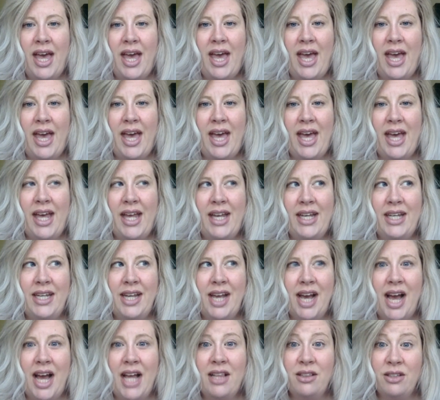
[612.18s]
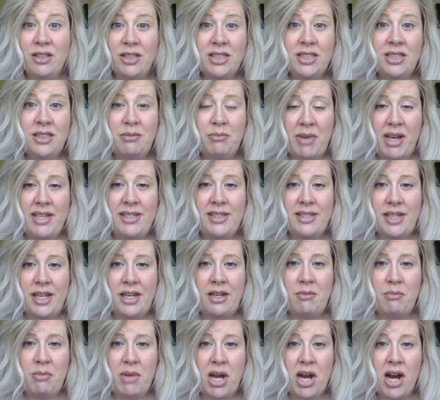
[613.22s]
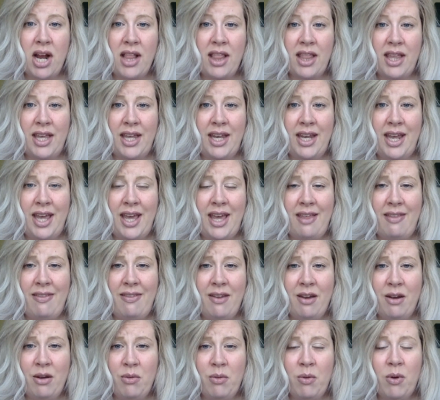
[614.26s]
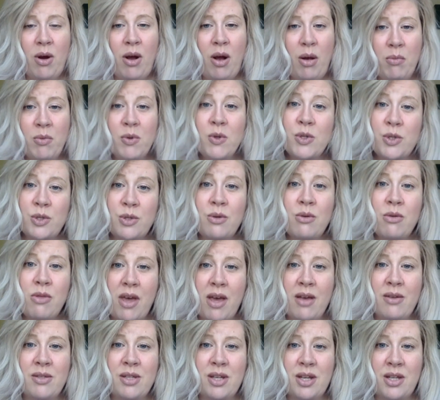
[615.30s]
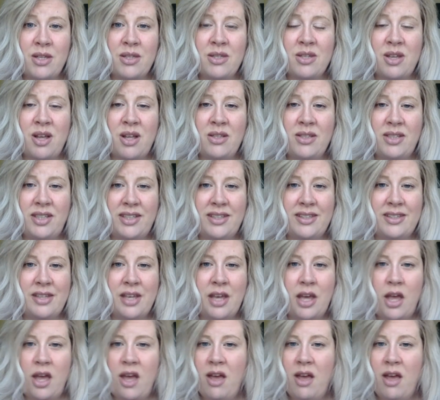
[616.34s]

and I looked at my state of Maryland, and there were almost 2,000 consultants.